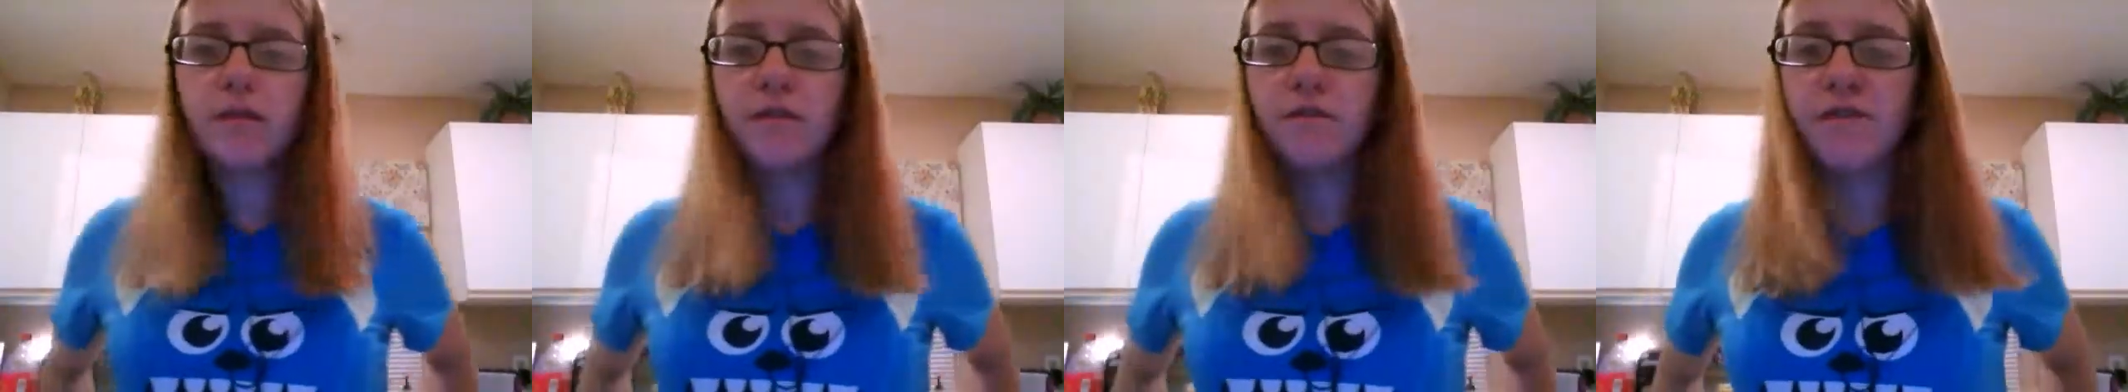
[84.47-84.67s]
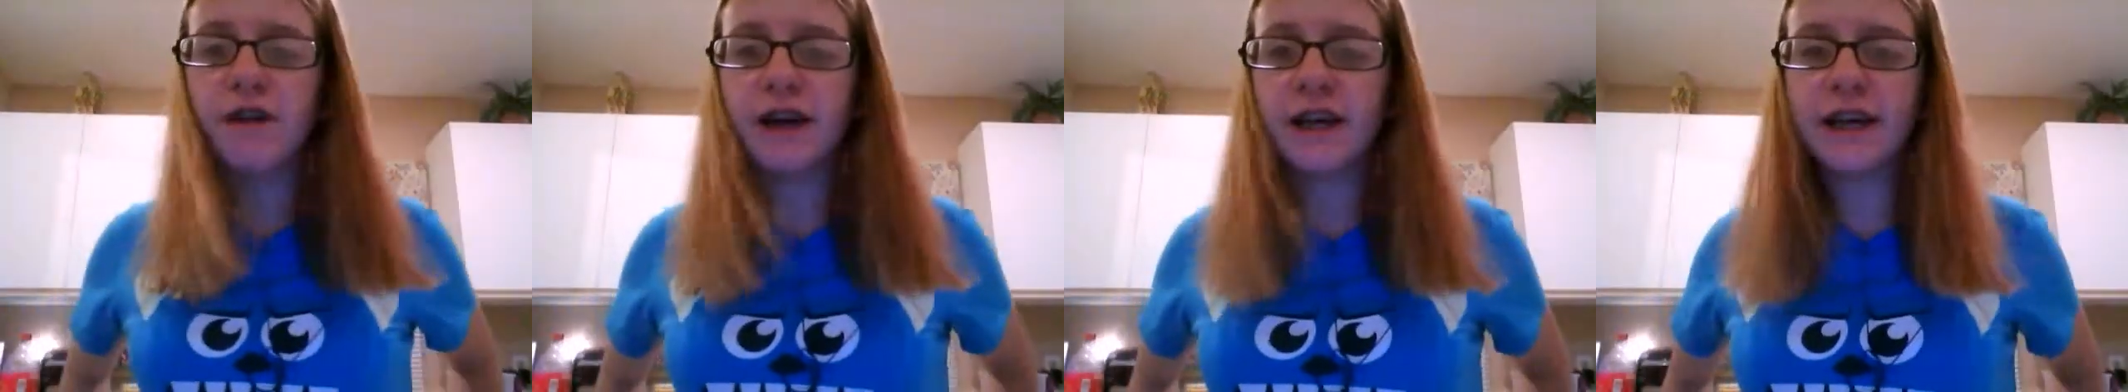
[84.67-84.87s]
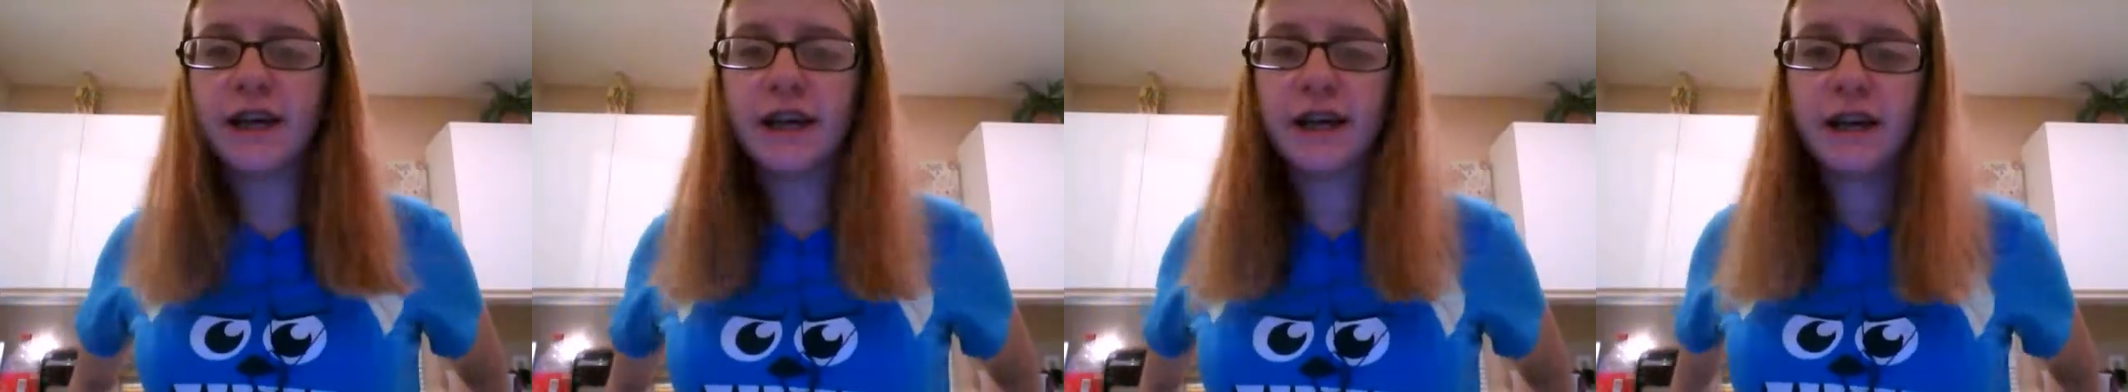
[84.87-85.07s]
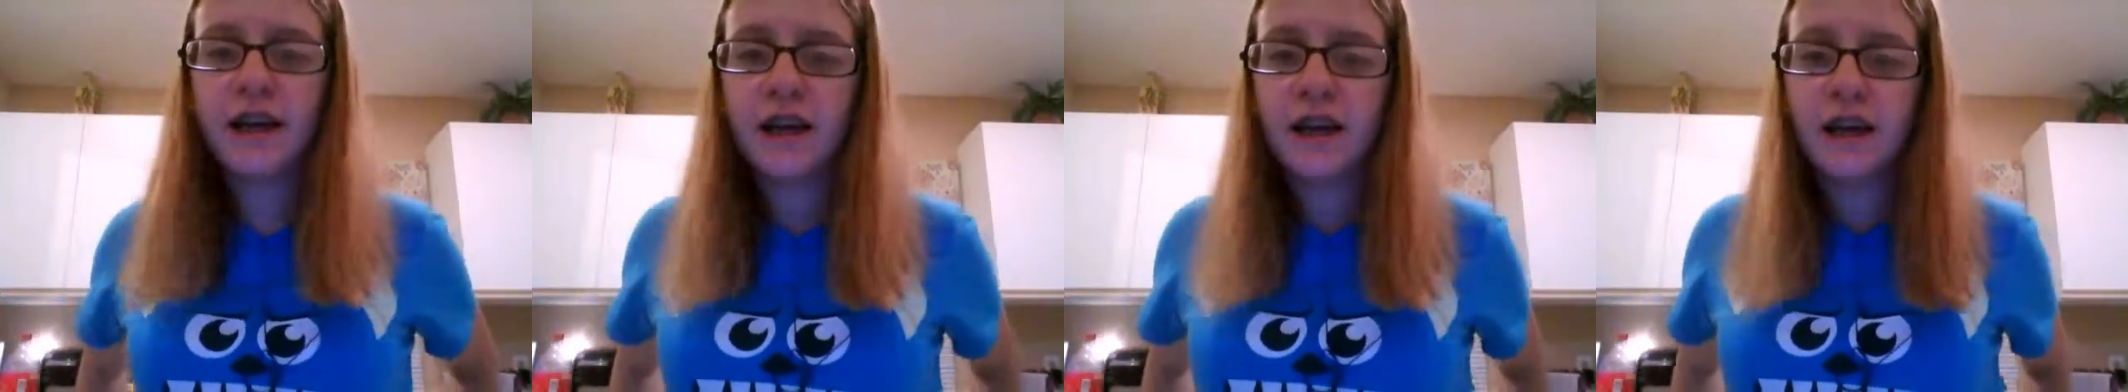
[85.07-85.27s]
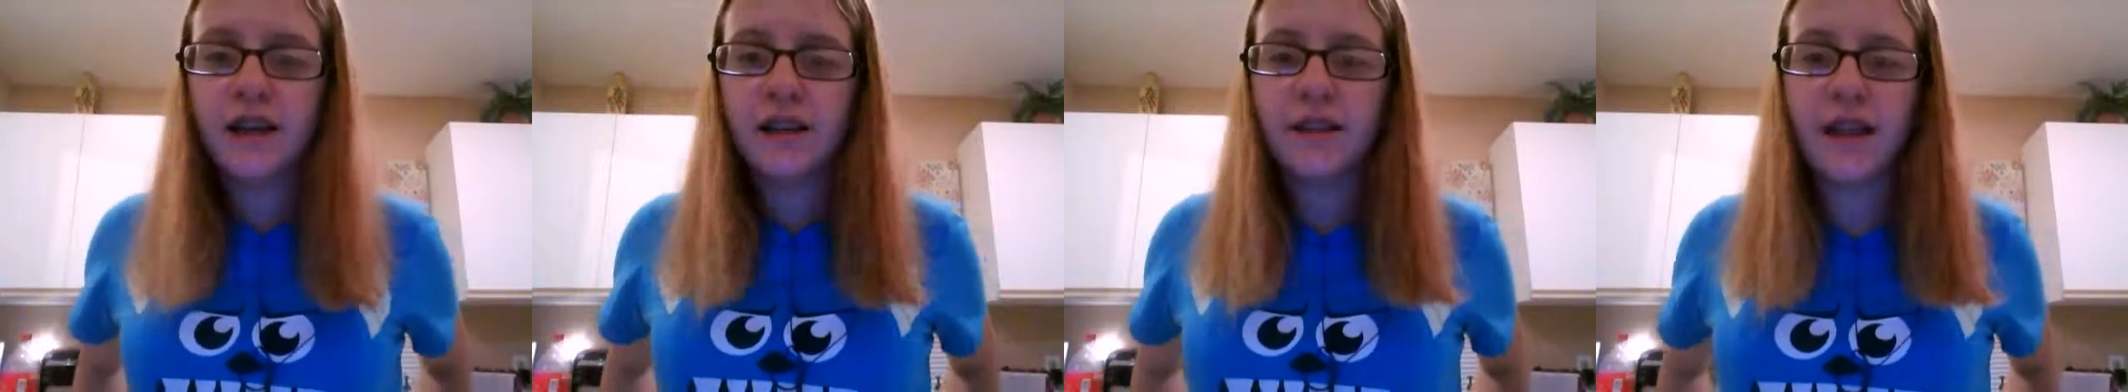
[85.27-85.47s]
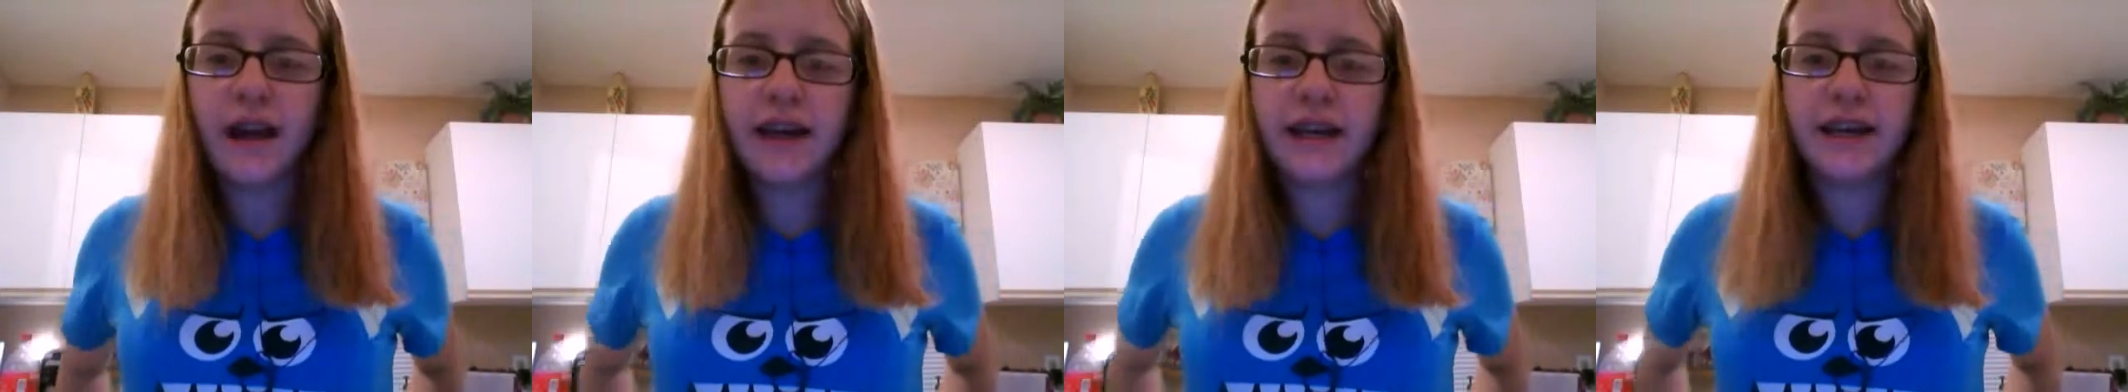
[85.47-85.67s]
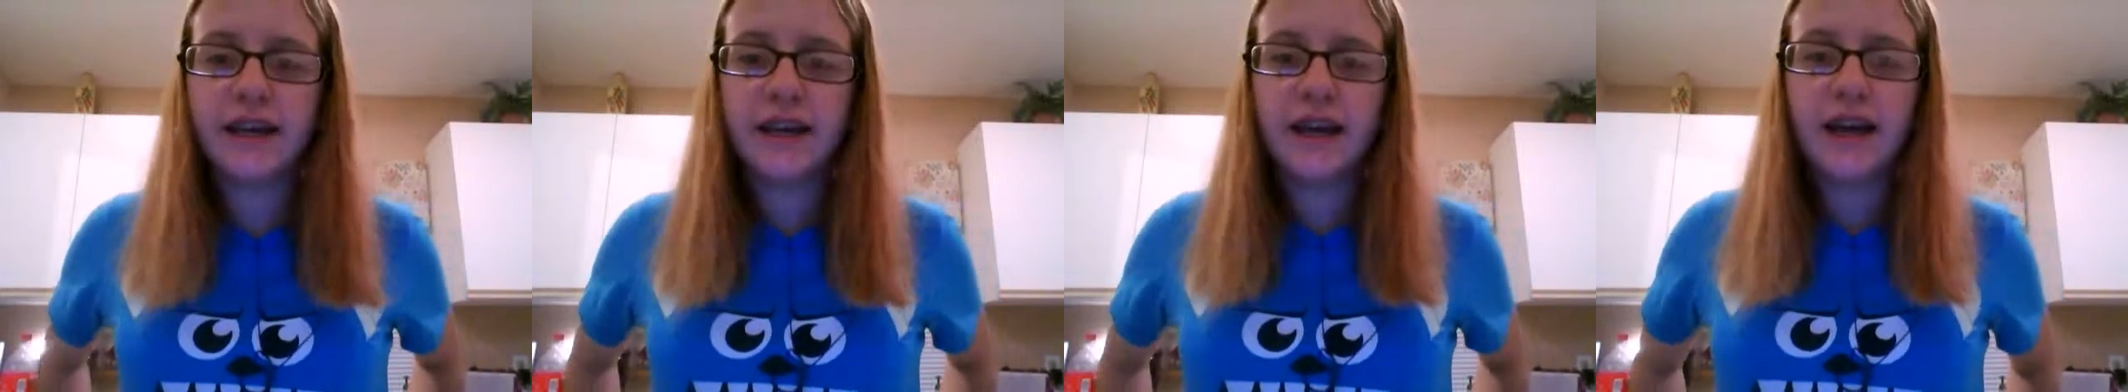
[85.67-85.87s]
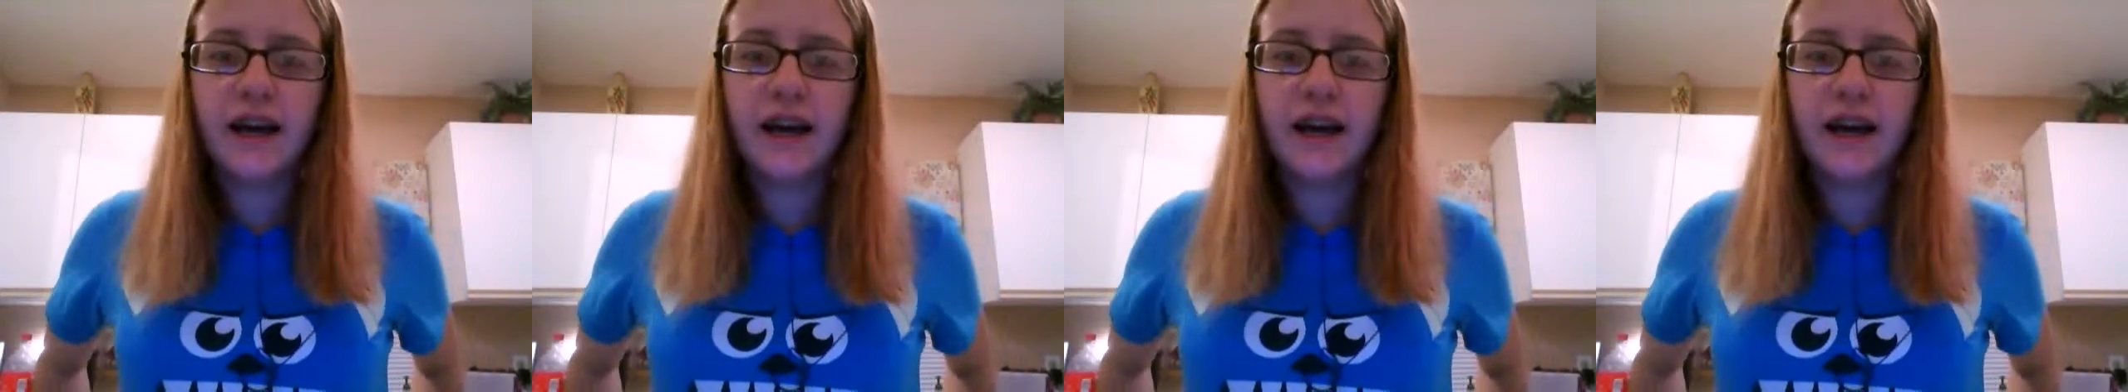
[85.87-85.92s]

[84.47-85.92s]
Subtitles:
fucking, like,